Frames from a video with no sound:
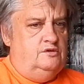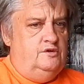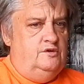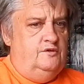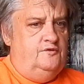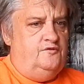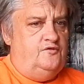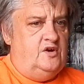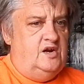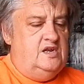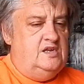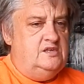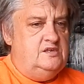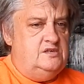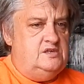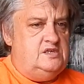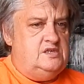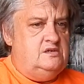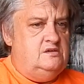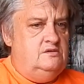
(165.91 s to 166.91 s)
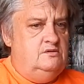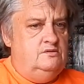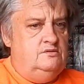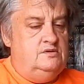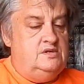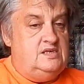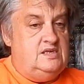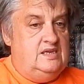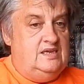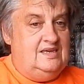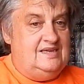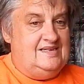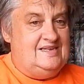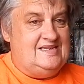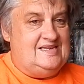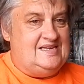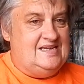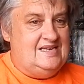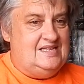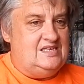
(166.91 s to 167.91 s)
her friends who can
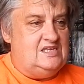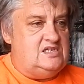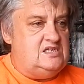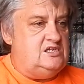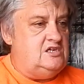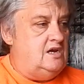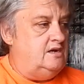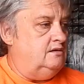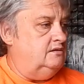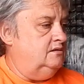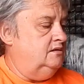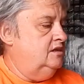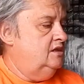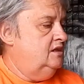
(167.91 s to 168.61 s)
see this channel.